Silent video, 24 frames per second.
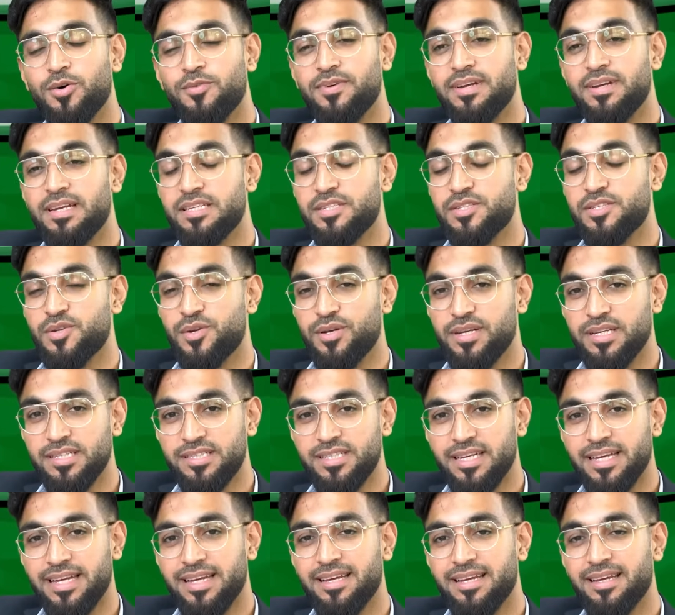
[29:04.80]
of an
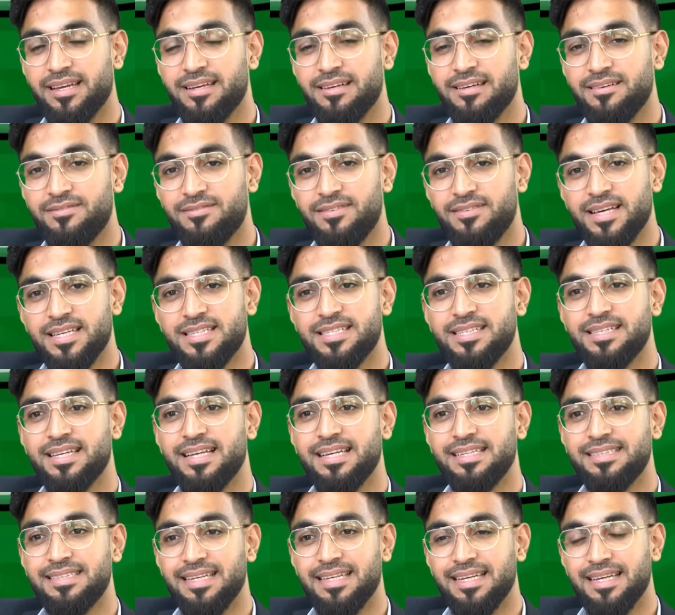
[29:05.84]
astonishing,
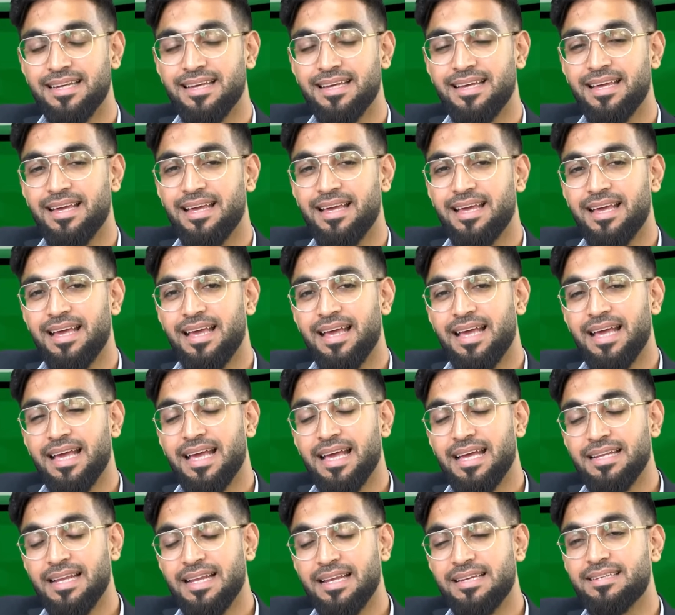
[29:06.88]
fascinating,
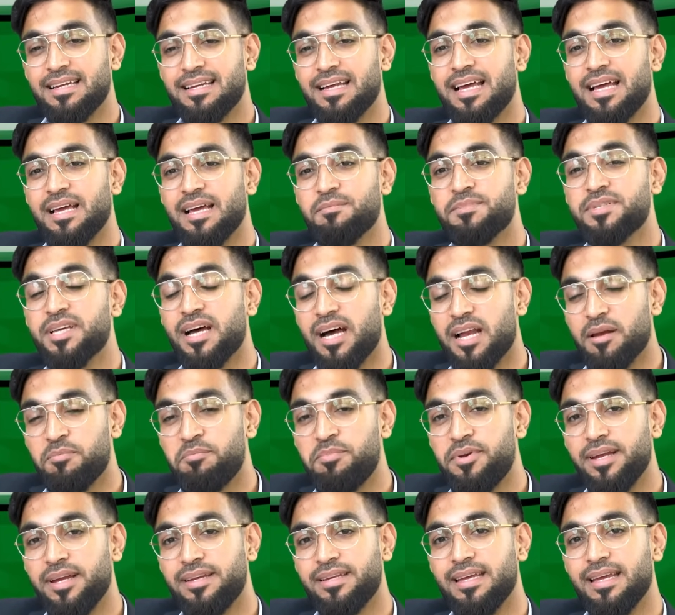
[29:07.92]
and at times
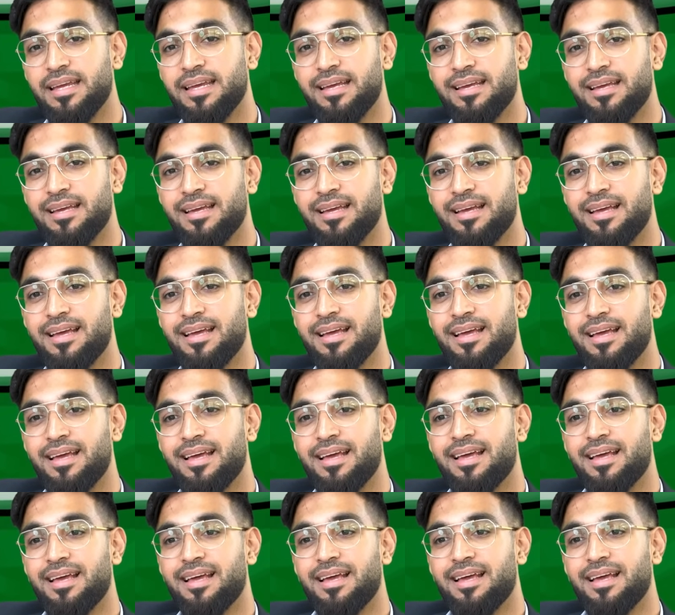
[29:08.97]
heartbreaking
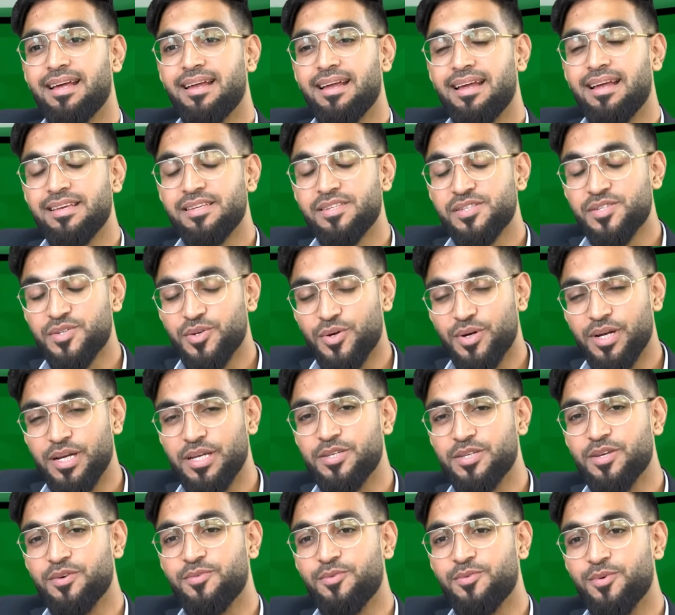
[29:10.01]

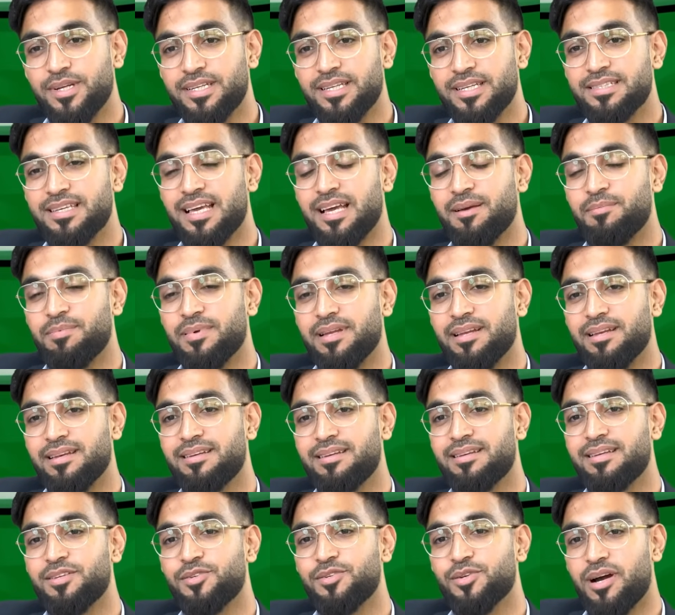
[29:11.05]
stories of what has
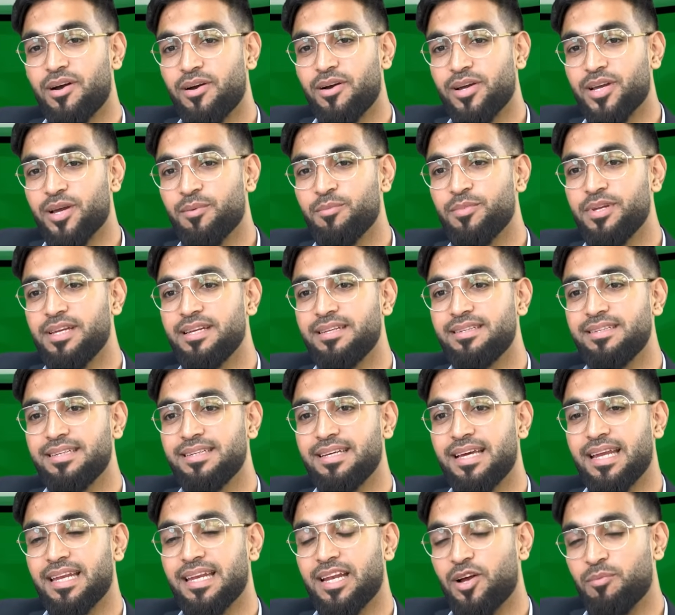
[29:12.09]
happened to our
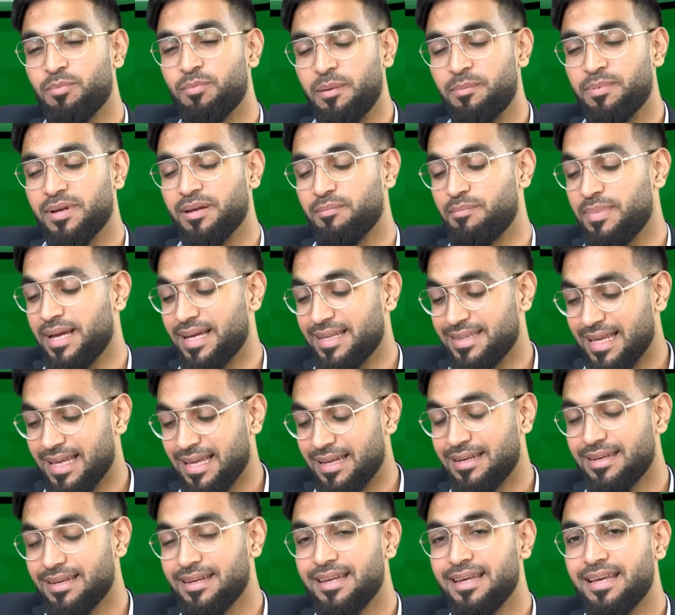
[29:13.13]
community and our people back
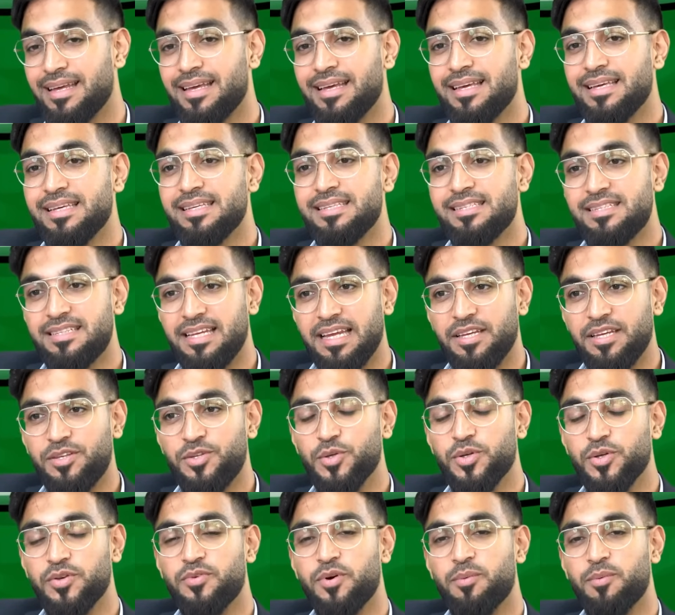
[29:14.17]
then. Stay
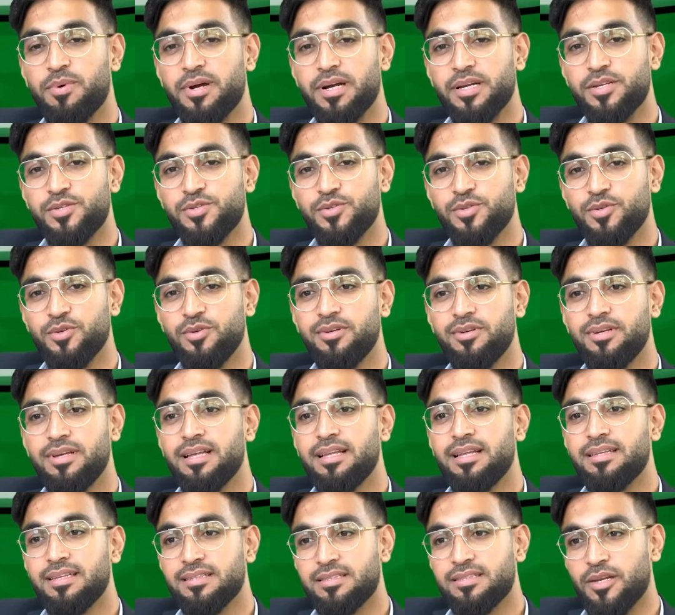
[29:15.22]
tuned for part 2.
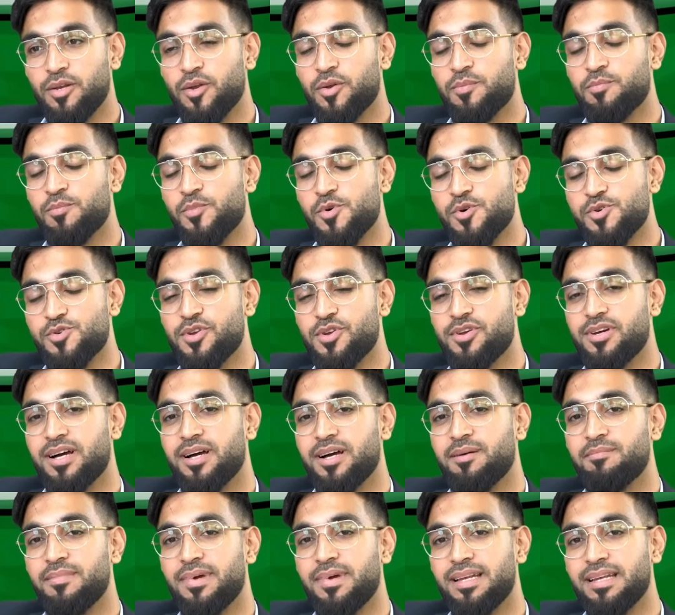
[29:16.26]
There's a lot more to
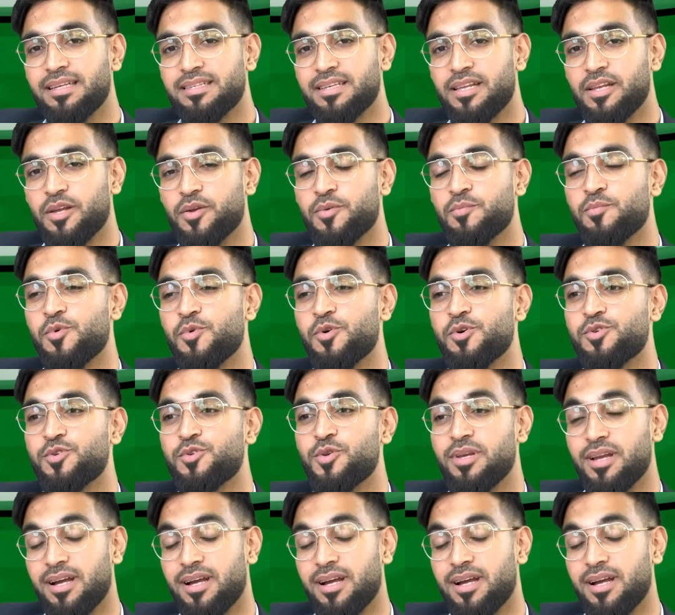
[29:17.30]
come and there's a lot more to